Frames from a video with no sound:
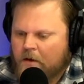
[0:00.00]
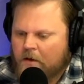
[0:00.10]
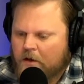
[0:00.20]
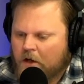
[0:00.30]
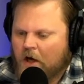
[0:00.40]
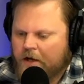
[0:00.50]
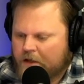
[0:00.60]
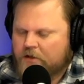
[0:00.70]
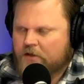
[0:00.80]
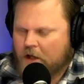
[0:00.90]
God
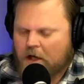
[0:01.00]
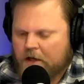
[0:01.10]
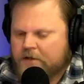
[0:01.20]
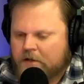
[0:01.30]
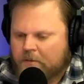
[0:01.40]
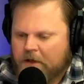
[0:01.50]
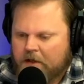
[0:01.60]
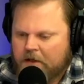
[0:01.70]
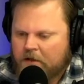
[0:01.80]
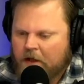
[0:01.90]
is just. I mean,
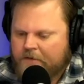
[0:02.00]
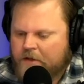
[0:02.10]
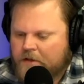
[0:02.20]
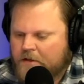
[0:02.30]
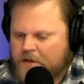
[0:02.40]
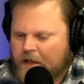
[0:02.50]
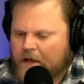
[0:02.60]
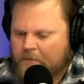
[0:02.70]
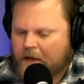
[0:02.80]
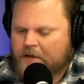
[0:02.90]
you have to take
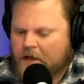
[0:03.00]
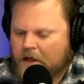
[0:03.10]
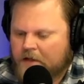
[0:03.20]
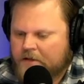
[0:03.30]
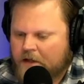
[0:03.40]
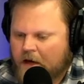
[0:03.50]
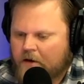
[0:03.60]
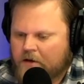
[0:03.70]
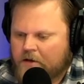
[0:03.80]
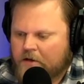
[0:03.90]
it back to God's
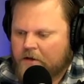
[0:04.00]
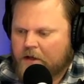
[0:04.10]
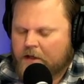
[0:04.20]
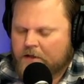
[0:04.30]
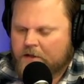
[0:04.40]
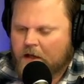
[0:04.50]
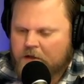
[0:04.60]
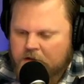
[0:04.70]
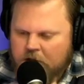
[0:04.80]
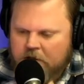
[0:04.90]
character and His
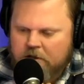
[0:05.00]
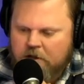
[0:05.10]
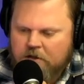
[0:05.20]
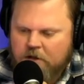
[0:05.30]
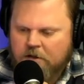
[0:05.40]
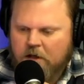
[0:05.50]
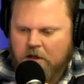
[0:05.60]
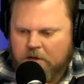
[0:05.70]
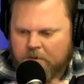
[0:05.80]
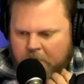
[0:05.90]
nature as mm-hmm. a just
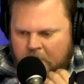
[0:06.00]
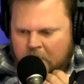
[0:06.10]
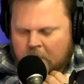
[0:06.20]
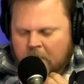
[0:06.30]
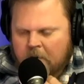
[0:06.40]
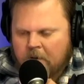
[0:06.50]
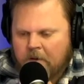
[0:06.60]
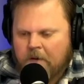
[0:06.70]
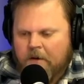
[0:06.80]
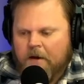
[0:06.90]
God.
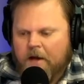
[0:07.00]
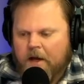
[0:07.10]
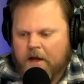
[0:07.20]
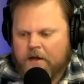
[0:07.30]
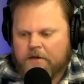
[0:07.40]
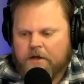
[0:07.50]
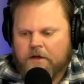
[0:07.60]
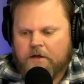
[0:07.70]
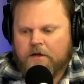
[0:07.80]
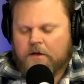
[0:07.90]
and
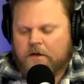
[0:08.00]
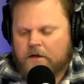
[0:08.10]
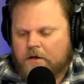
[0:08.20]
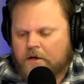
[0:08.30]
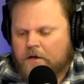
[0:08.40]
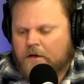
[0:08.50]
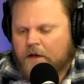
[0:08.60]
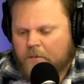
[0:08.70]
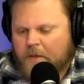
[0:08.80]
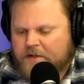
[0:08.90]

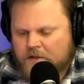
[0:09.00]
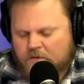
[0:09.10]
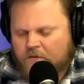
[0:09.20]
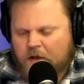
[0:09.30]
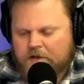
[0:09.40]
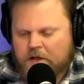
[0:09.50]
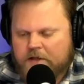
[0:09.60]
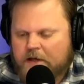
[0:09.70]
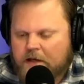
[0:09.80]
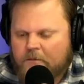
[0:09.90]
he makes this reflection. I
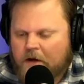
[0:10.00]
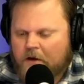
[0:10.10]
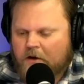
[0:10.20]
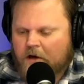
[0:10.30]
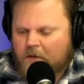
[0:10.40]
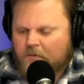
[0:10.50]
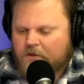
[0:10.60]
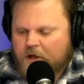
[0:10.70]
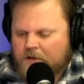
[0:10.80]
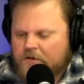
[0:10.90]
said, In my heart, God will
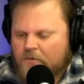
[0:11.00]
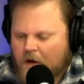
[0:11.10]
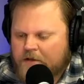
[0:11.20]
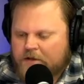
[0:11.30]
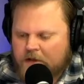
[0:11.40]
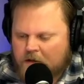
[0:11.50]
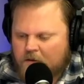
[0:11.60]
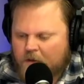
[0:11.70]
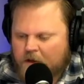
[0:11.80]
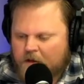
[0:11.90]
judge the righteous and the
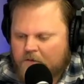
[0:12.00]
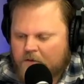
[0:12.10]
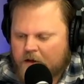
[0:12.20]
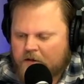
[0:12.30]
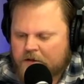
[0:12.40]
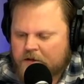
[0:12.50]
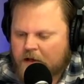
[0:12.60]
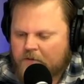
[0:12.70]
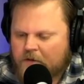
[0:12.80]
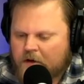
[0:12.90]
wicked, for there is a
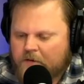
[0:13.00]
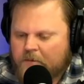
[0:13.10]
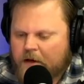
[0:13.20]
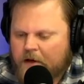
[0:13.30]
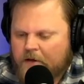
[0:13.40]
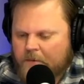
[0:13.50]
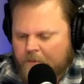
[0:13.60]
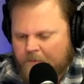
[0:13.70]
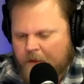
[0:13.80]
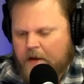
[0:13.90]
time for every matter
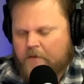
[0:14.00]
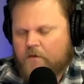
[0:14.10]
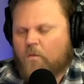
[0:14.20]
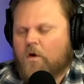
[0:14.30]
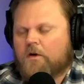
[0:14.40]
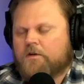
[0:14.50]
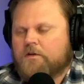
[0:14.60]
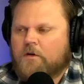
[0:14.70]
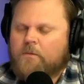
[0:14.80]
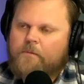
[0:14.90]
and every work. Mm-hmm.
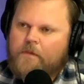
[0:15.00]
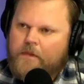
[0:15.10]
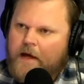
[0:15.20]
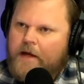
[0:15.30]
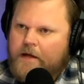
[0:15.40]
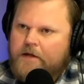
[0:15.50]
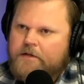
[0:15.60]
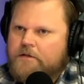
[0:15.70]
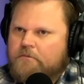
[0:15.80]
So that is,